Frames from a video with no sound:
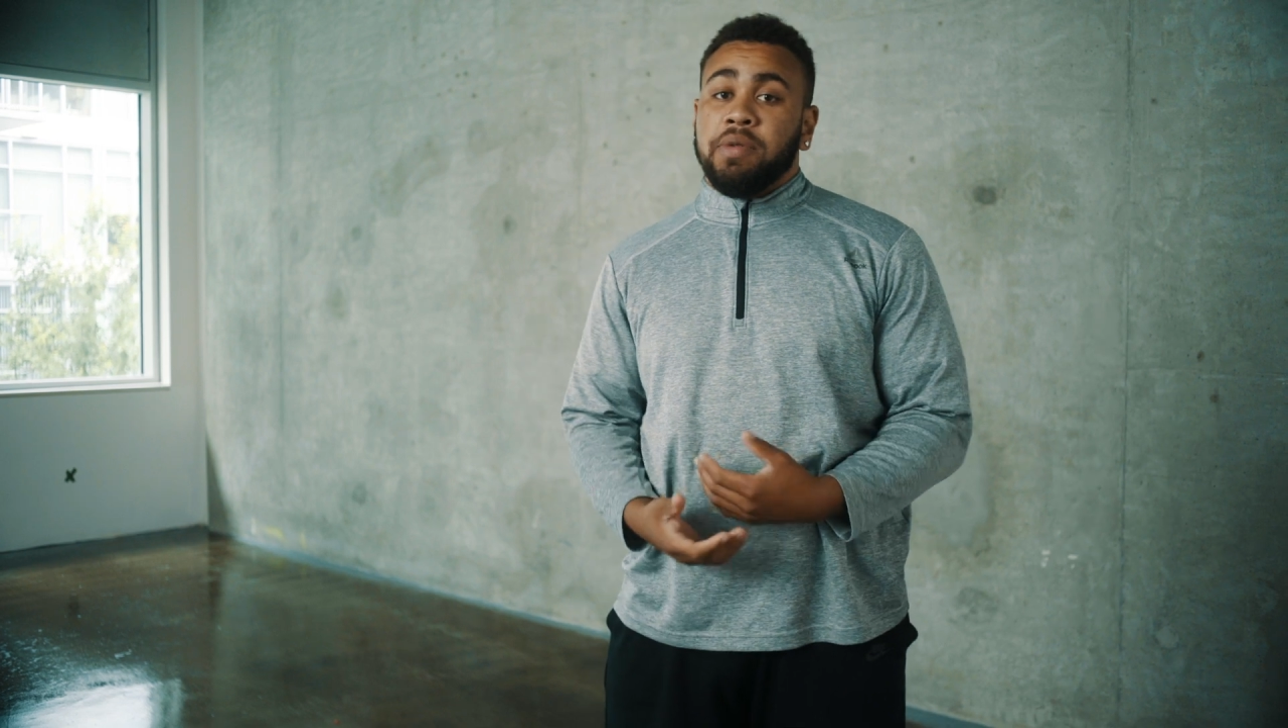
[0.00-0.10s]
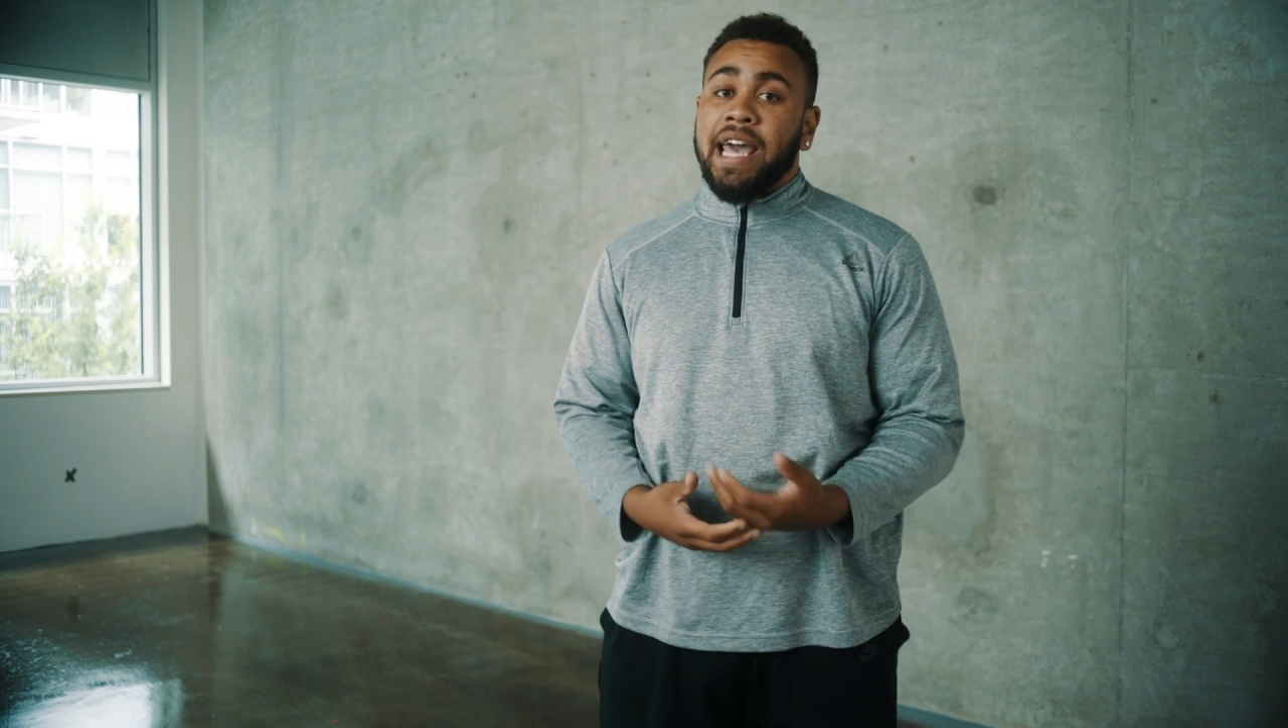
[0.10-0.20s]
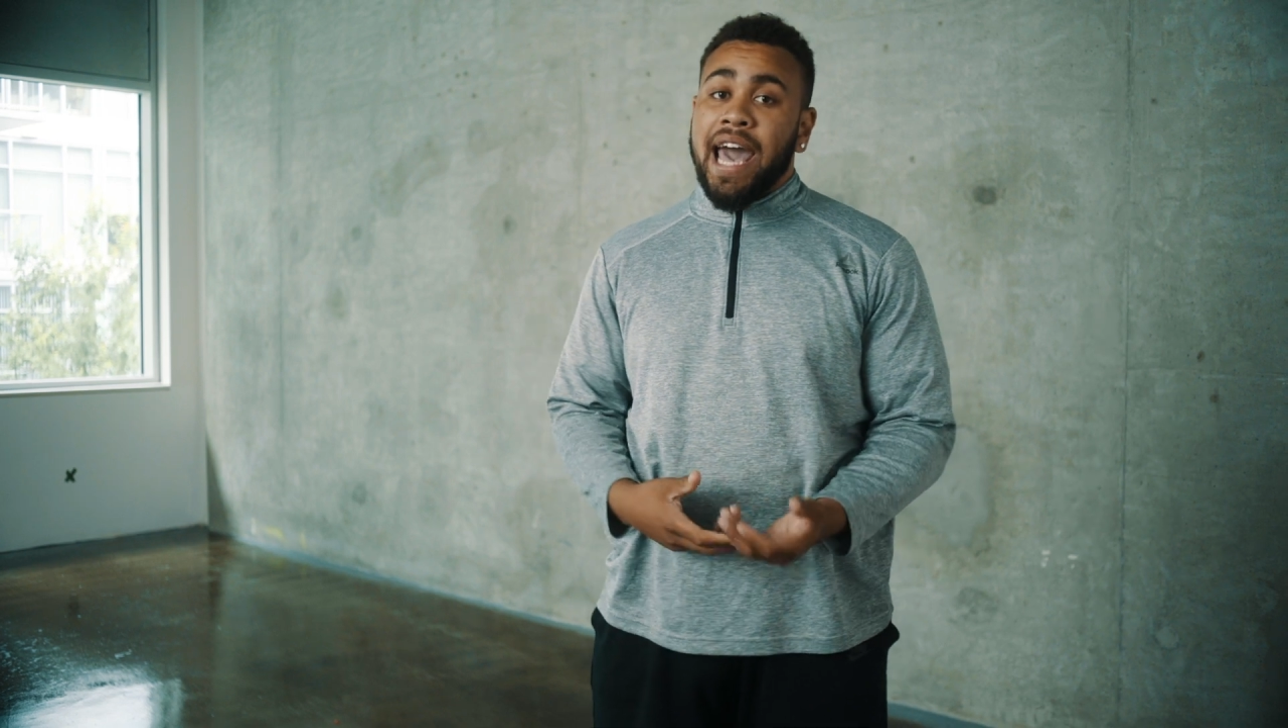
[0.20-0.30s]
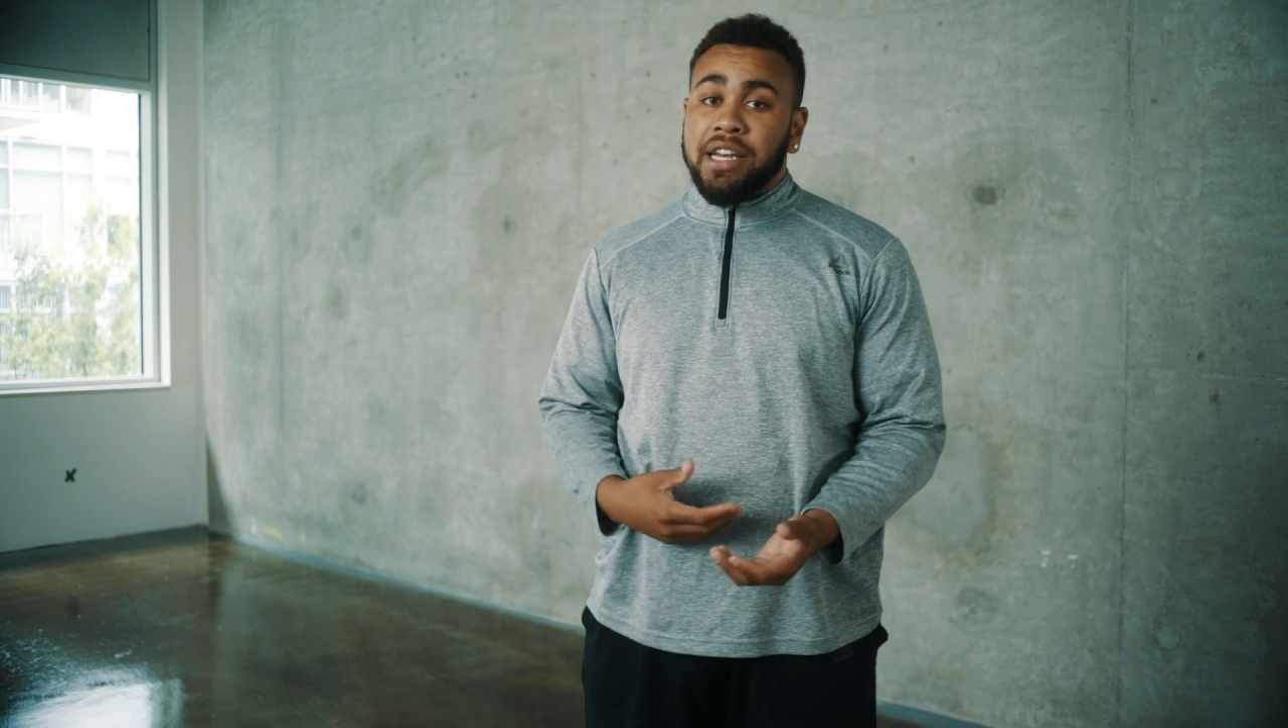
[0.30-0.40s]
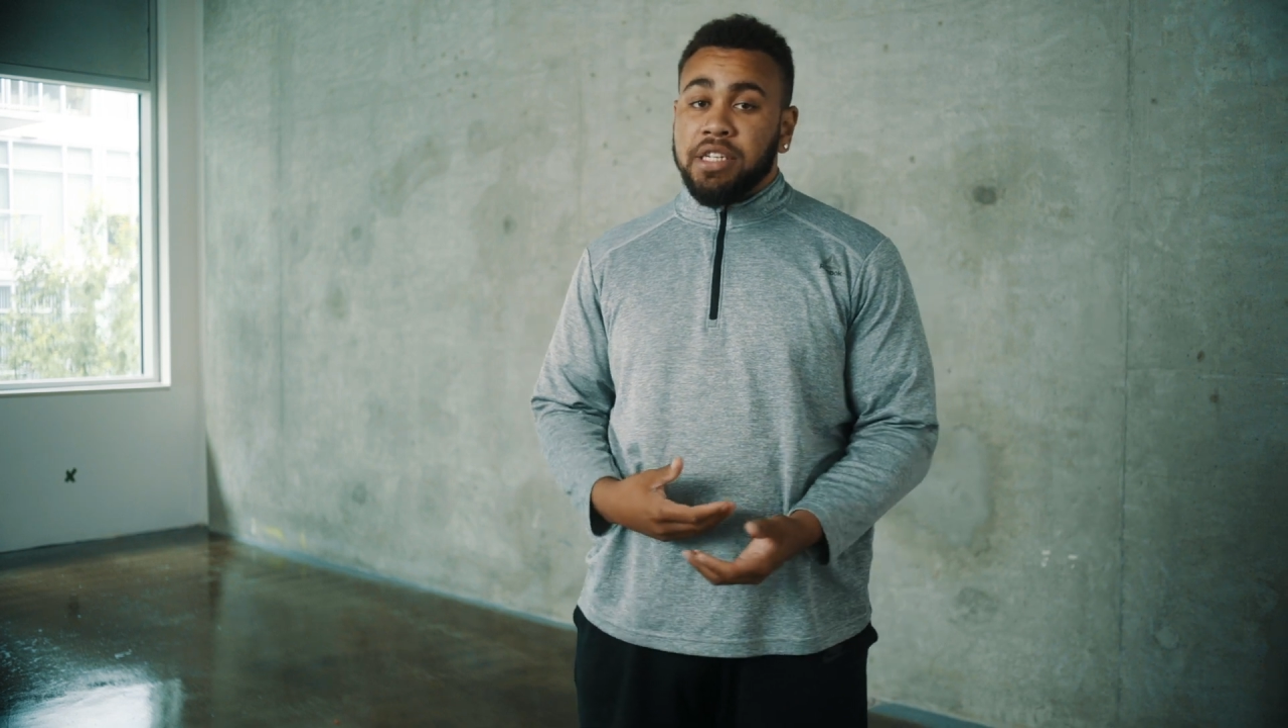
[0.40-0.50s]

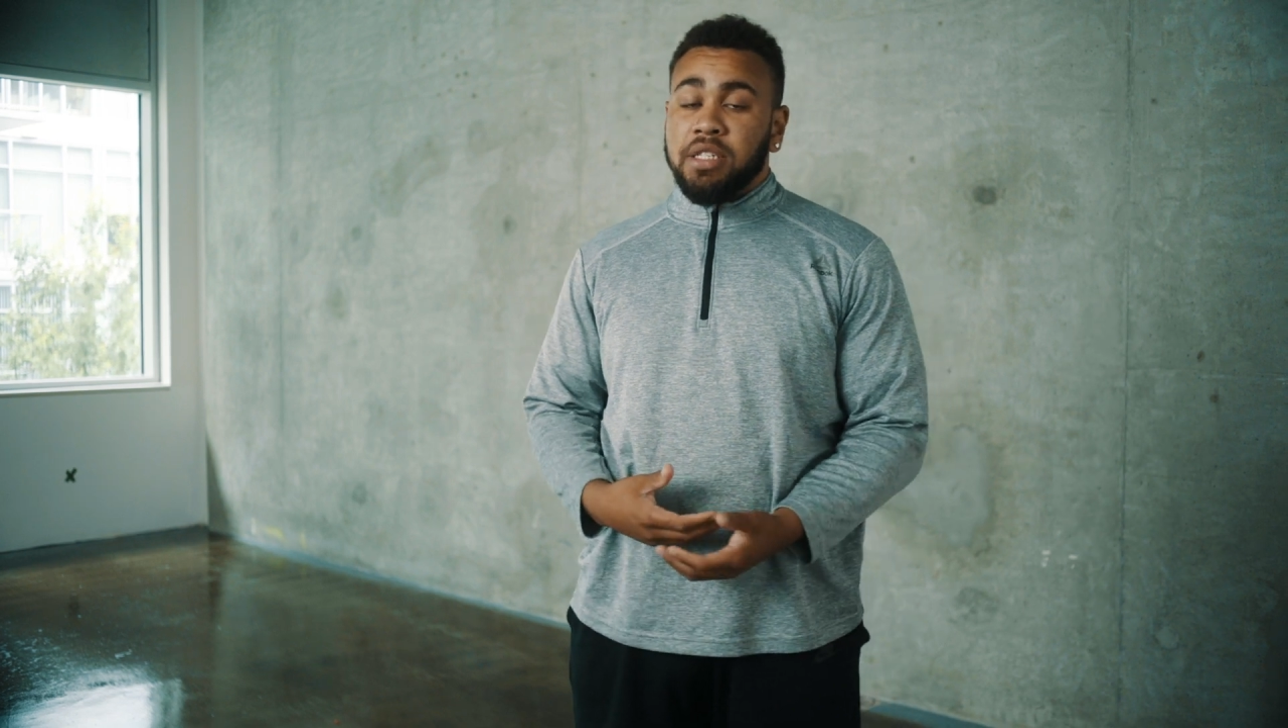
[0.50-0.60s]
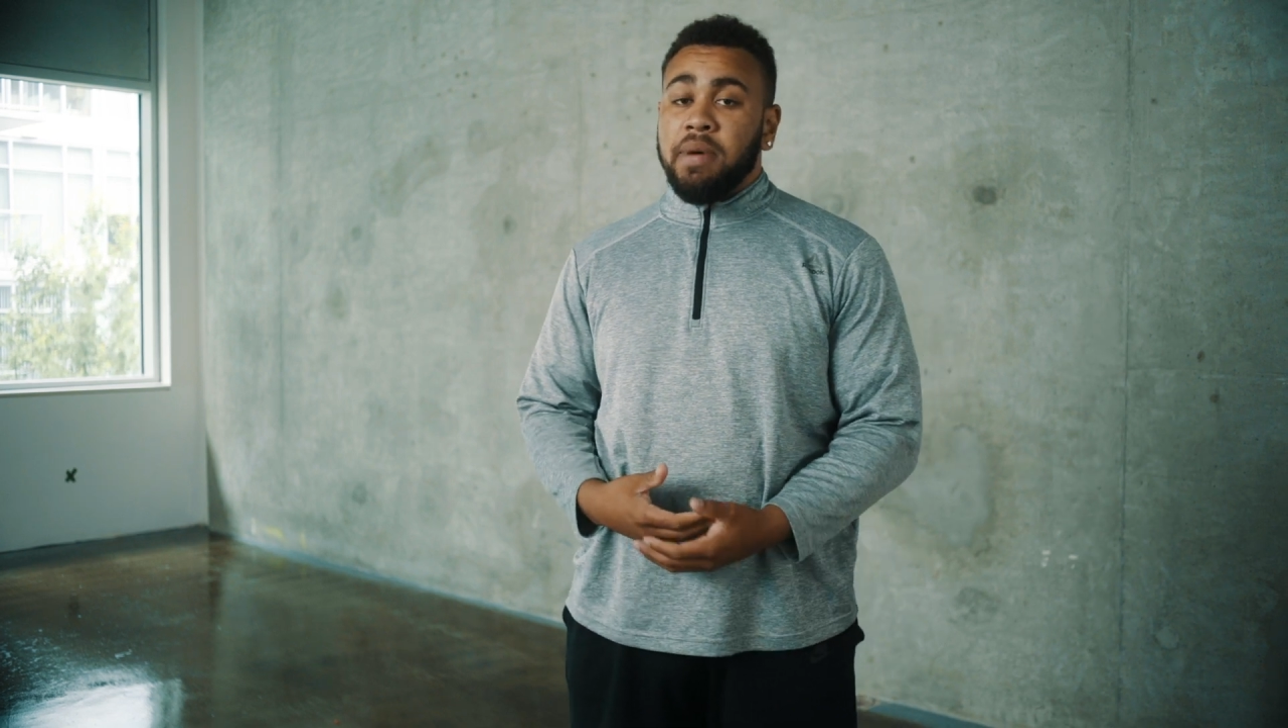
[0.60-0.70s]
catches